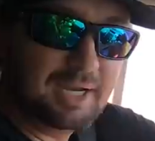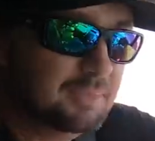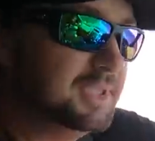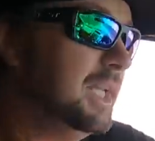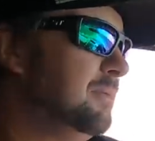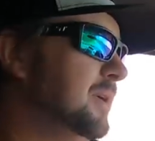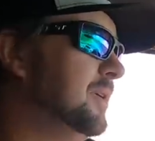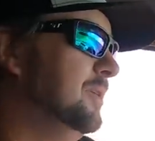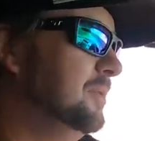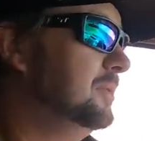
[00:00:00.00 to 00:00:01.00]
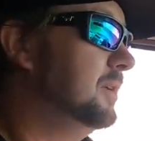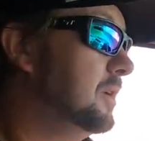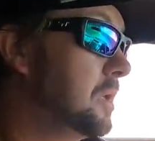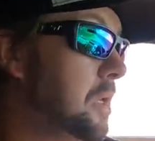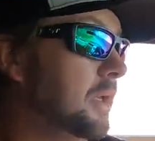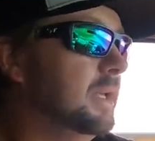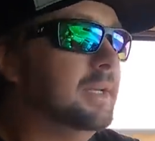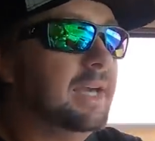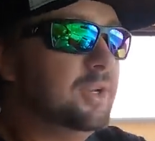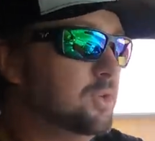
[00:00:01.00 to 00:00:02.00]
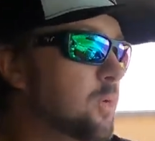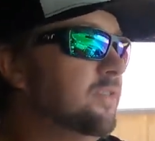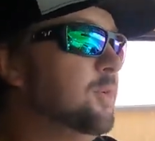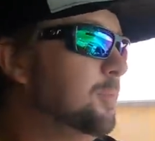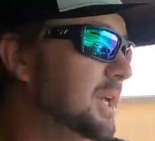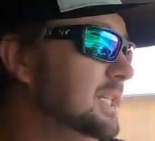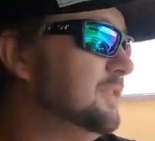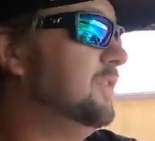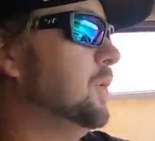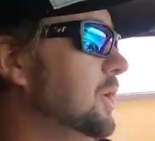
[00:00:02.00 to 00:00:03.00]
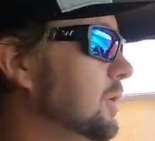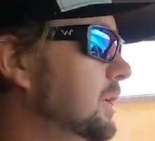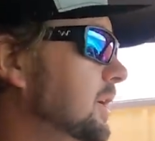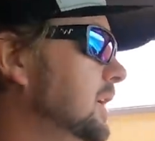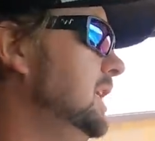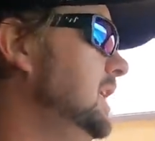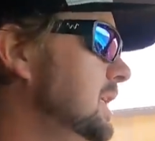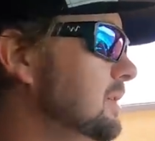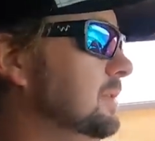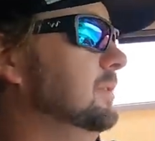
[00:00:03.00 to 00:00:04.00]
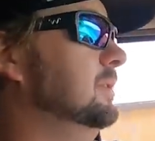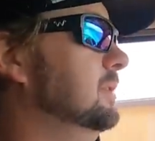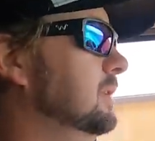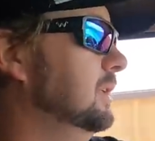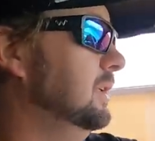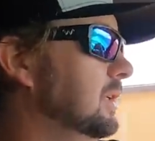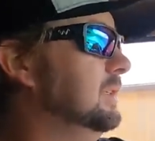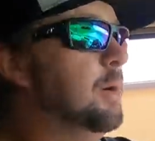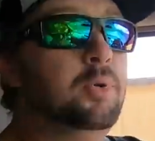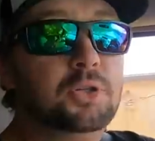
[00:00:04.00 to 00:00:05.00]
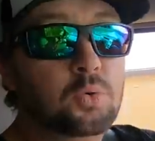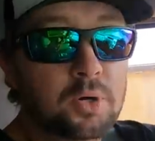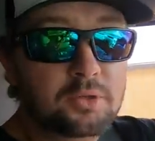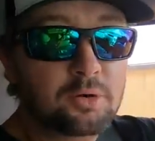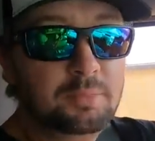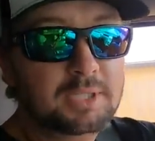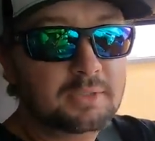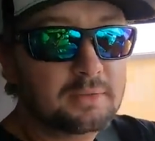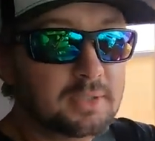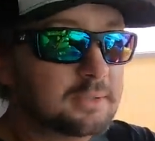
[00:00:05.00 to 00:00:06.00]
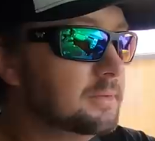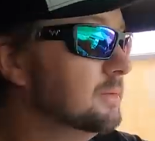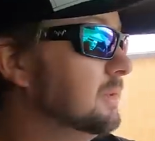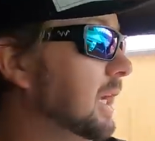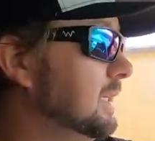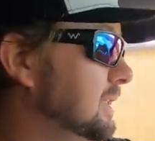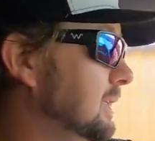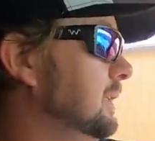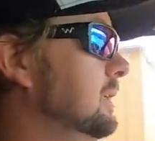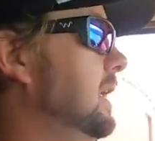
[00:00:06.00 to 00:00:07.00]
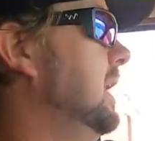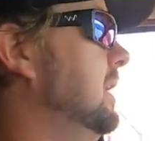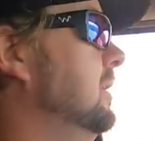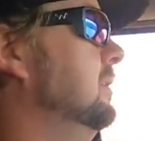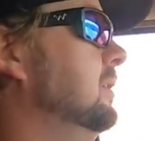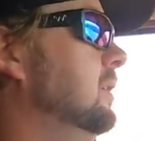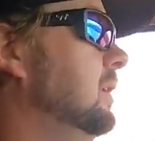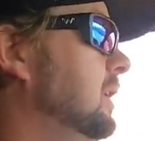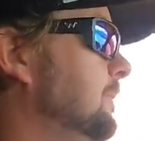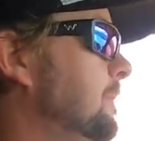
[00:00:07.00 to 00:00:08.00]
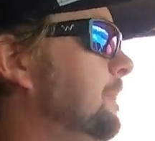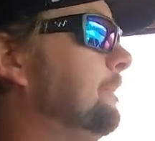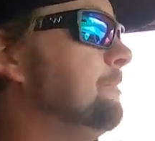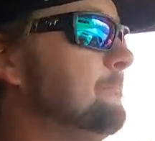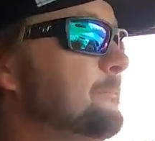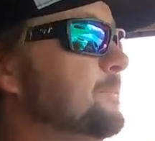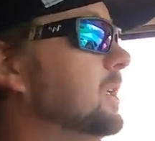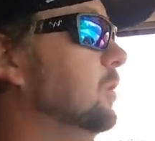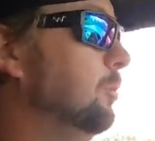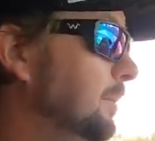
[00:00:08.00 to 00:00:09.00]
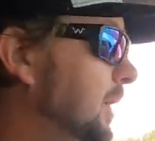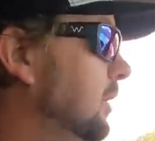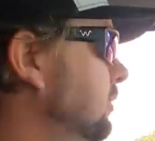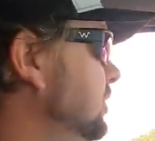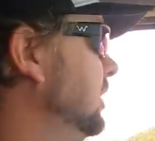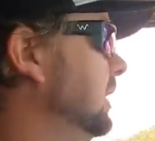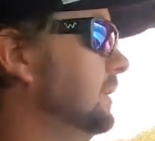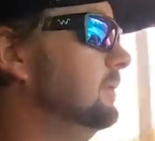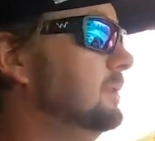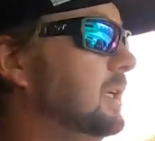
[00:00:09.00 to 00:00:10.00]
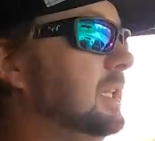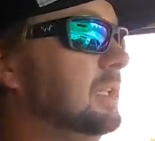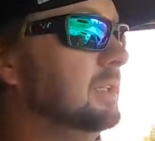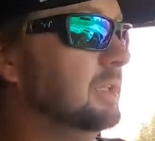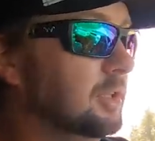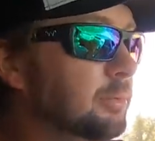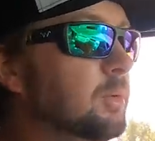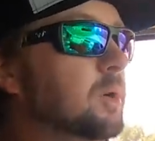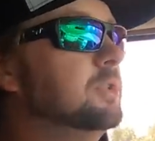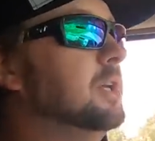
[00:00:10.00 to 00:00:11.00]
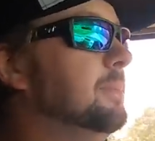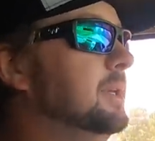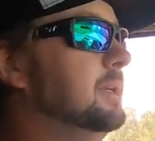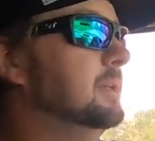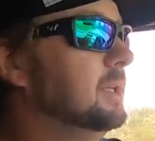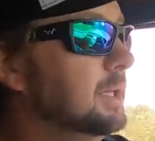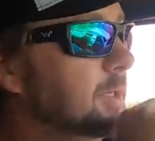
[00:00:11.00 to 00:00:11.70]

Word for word: Got my seatbelt on. Got a 24 pitch Fury on there again. I put a 23 pitch on there, like I said, and a little bit better hole shot, a little bit worse top end,